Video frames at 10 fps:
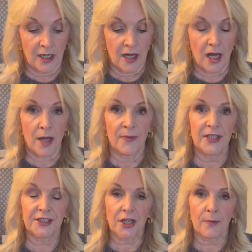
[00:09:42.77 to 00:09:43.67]

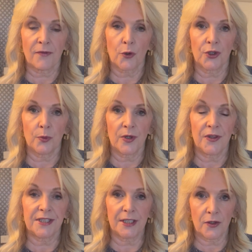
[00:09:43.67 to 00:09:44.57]
This time I've got it with
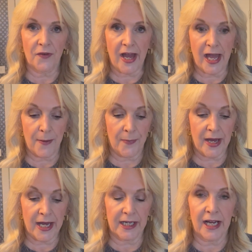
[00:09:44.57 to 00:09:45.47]
the silver
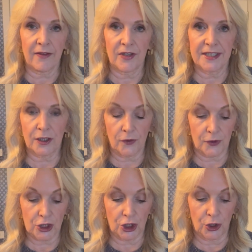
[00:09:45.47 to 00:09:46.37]
handbag and the silver
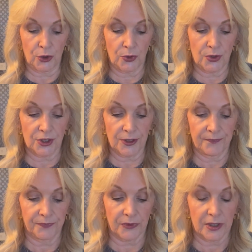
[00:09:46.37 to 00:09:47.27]
shoes.
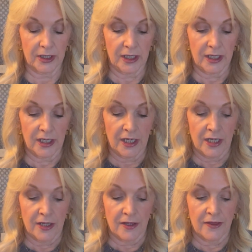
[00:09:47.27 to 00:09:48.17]

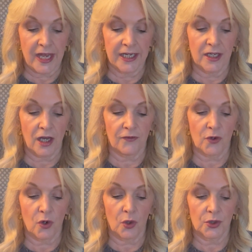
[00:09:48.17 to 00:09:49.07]
Then I've
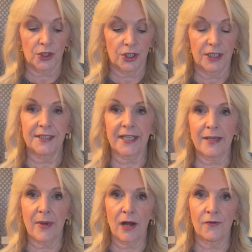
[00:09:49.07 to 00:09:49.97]
got the
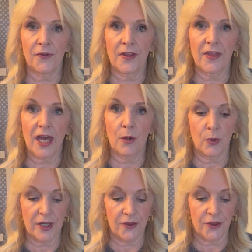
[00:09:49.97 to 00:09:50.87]
same outfit there
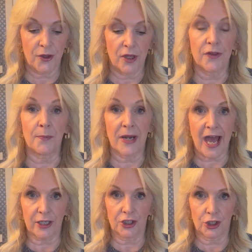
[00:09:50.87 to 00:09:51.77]
with the
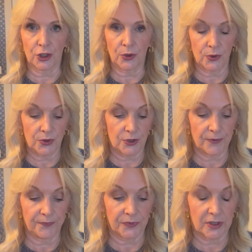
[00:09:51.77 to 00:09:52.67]
black shoes
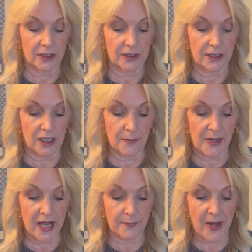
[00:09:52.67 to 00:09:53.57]
and a
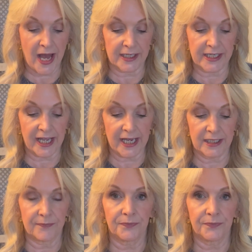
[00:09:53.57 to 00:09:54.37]
black bag again.